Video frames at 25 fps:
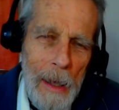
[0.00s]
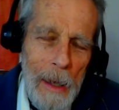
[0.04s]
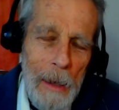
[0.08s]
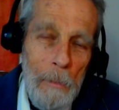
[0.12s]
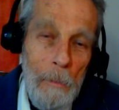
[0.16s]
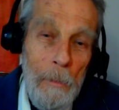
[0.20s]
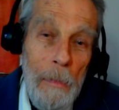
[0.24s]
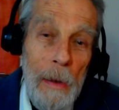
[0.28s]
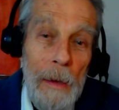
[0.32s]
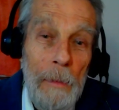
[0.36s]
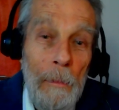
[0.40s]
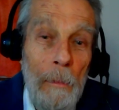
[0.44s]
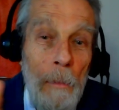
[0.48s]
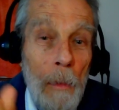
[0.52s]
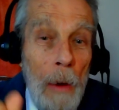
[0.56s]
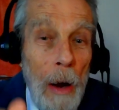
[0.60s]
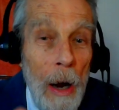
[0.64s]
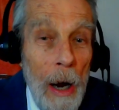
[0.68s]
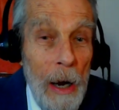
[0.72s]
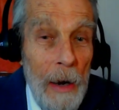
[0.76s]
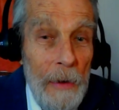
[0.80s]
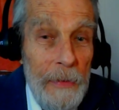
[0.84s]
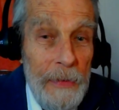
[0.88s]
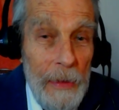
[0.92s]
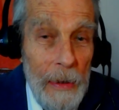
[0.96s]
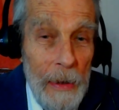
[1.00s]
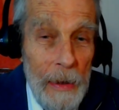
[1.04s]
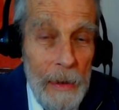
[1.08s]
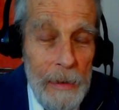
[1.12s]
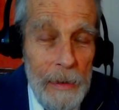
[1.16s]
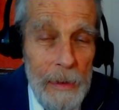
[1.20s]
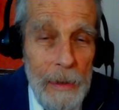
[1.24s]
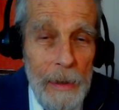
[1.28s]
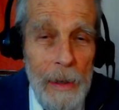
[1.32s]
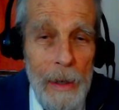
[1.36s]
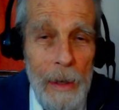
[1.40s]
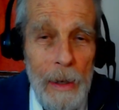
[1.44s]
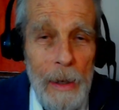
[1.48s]
But Martha
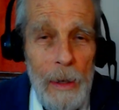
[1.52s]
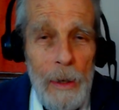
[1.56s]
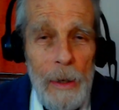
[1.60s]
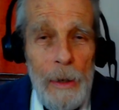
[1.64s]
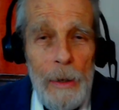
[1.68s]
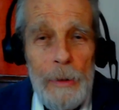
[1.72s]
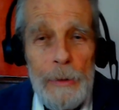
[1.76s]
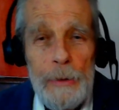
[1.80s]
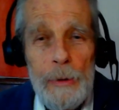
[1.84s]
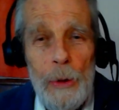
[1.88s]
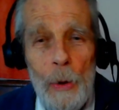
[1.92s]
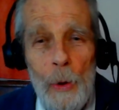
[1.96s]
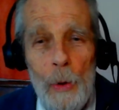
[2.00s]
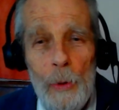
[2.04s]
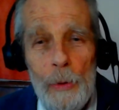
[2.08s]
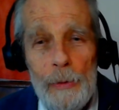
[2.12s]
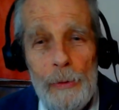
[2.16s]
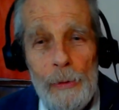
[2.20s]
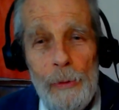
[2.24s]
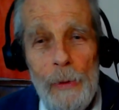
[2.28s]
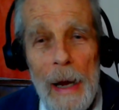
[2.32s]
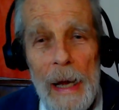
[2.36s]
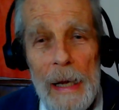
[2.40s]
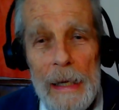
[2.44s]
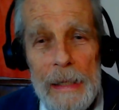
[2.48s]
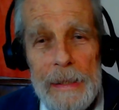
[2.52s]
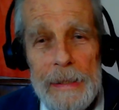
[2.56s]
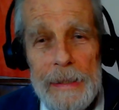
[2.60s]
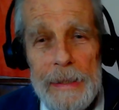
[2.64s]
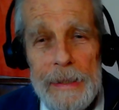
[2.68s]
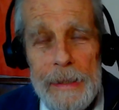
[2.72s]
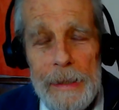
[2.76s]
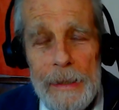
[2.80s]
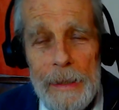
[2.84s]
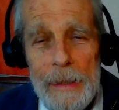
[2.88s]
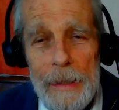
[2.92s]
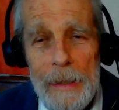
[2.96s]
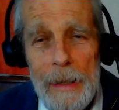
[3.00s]
told
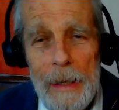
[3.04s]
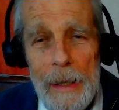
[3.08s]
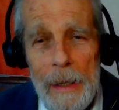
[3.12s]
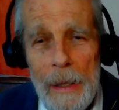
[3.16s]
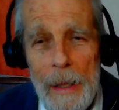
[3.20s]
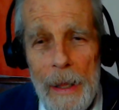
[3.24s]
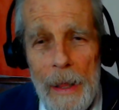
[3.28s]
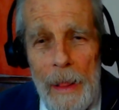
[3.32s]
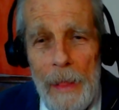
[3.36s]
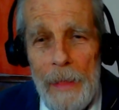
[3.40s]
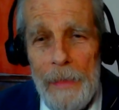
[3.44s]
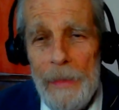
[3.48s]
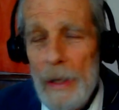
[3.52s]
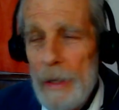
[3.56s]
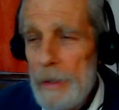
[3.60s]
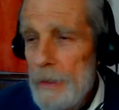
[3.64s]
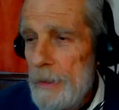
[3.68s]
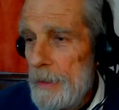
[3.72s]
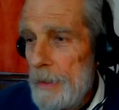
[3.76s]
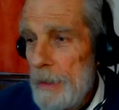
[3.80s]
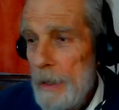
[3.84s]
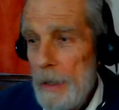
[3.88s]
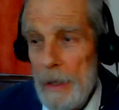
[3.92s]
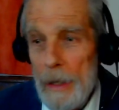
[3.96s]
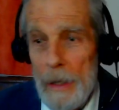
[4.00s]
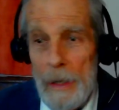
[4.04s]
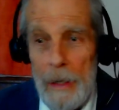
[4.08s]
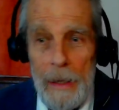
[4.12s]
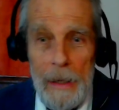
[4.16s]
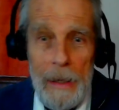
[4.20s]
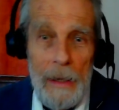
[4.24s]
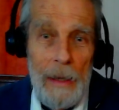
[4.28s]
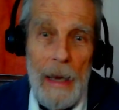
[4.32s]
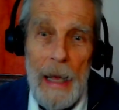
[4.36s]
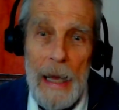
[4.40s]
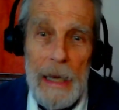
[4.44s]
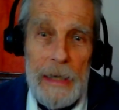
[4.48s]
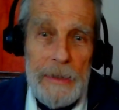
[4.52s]
Christ, that
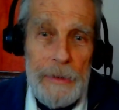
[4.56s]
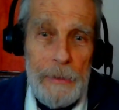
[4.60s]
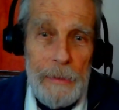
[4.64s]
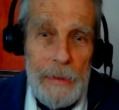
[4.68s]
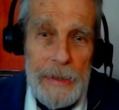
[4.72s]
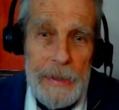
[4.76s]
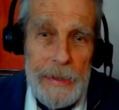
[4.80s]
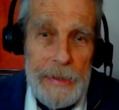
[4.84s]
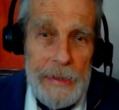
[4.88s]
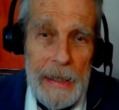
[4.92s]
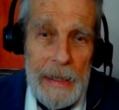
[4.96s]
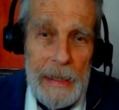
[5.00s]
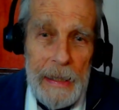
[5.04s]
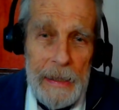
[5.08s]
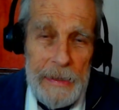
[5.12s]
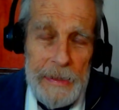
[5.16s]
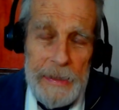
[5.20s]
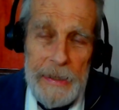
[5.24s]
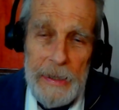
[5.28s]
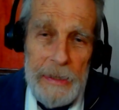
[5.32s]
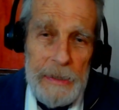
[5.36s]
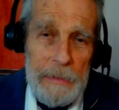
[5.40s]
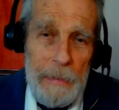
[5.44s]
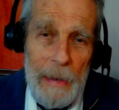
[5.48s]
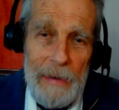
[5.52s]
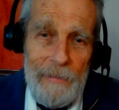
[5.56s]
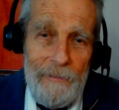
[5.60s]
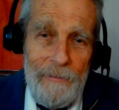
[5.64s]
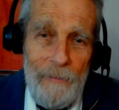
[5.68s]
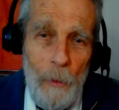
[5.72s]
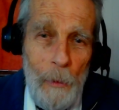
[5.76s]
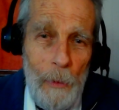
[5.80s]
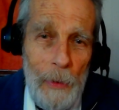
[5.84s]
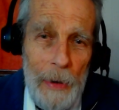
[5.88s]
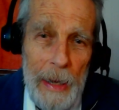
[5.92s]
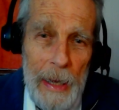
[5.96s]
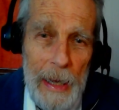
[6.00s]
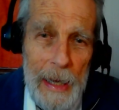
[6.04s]
Lazarus stinketh, it's been
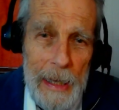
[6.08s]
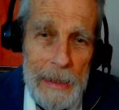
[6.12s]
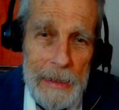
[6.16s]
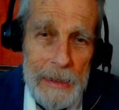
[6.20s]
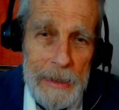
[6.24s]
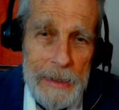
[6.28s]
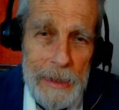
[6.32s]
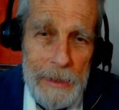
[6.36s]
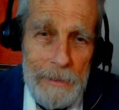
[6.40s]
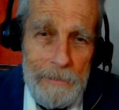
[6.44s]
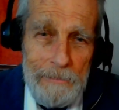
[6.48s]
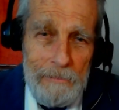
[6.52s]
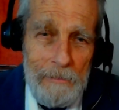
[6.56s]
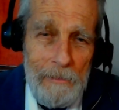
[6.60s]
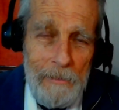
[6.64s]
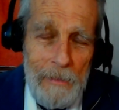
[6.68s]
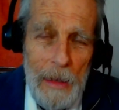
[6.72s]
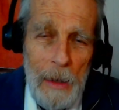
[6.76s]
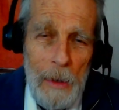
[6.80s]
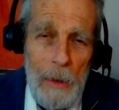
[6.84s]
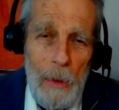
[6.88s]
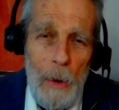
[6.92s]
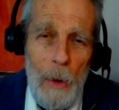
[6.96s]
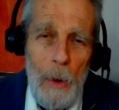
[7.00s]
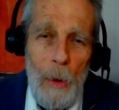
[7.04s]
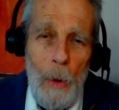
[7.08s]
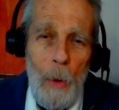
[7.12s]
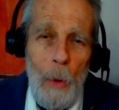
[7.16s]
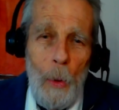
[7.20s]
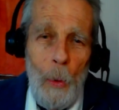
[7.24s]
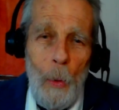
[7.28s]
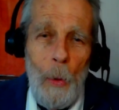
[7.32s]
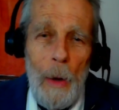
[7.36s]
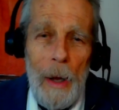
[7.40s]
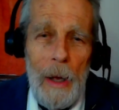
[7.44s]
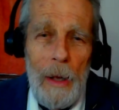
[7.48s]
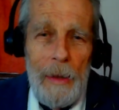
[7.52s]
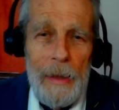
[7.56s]
4 days.
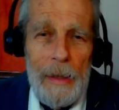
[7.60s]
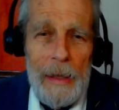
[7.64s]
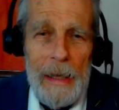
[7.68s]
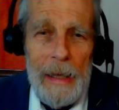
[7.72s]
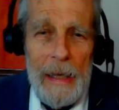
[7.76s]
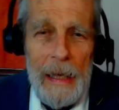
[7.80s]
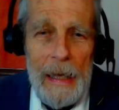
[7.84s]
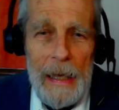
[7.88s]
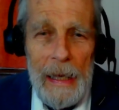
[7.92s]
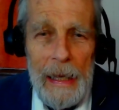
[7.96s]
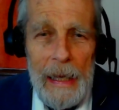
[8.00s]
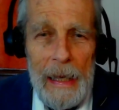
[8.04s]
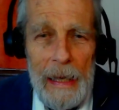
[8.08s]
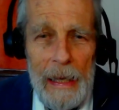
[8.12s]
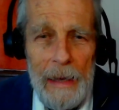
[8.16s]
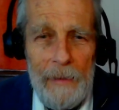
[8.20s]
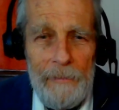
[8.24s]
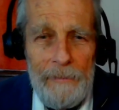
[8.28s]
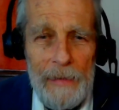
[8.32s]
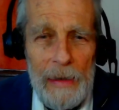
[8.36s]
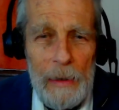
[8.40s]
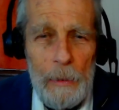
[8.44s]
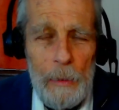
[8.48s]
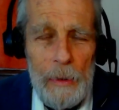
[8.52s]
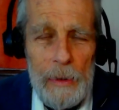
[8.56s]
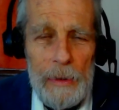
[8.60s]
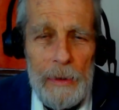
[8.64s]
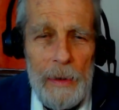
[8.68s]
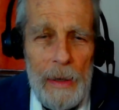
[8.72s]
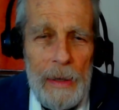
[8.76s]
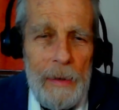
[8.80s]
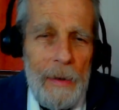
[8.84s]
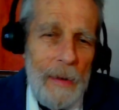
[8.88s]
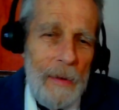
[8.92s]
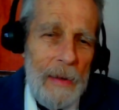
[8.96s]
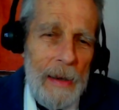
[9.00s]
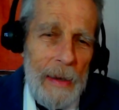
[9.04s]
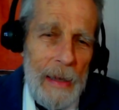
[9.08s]
Well, if there were,
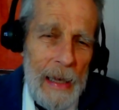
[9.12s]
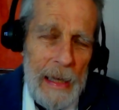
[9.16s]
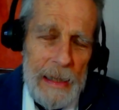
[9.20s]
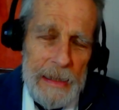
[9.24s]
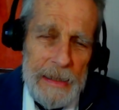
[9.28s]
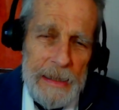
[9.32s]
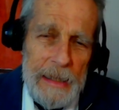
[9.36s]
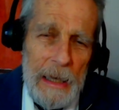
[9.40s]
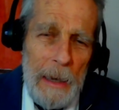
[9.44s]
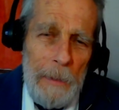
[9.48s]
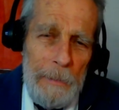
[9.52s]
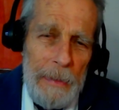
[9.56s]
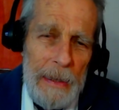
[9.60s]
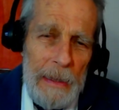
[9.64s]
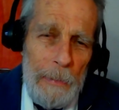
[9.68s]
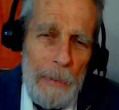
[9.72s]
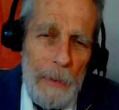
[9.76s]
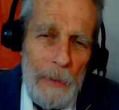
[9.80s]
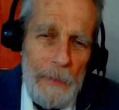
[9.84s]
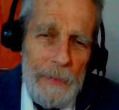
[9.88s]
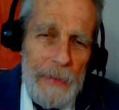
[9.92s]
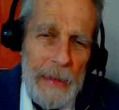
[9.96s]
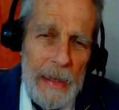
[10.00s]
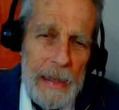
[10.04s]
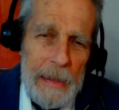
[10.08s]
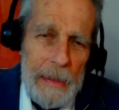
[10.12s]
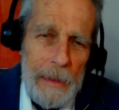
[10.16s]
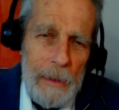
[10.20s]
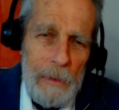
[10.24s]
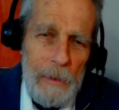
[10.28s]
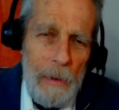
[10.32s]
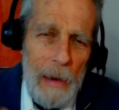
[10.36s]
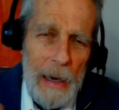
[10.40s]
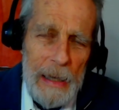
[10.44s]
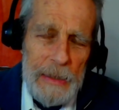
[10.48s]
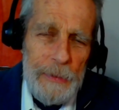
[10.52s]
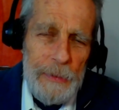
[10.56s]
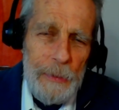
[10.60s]
as some people think,
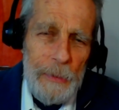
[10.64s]
Christ